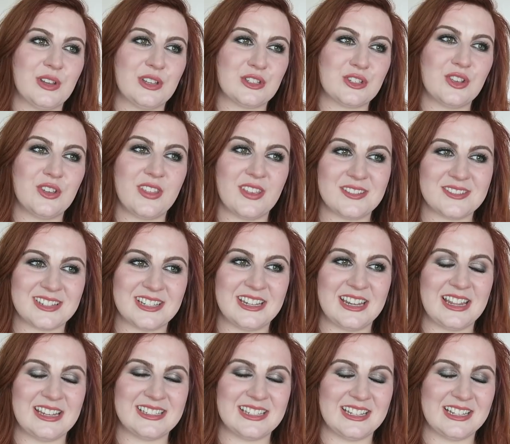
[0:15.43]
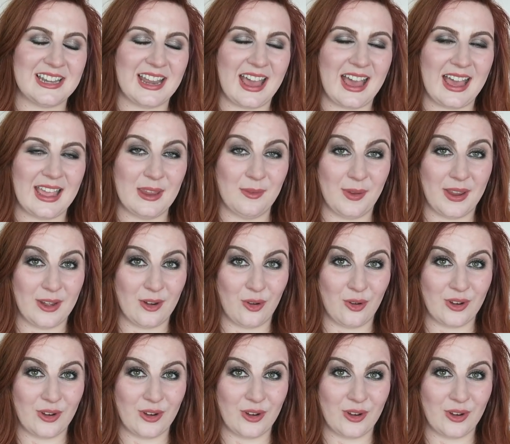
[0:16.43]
In 2018 I went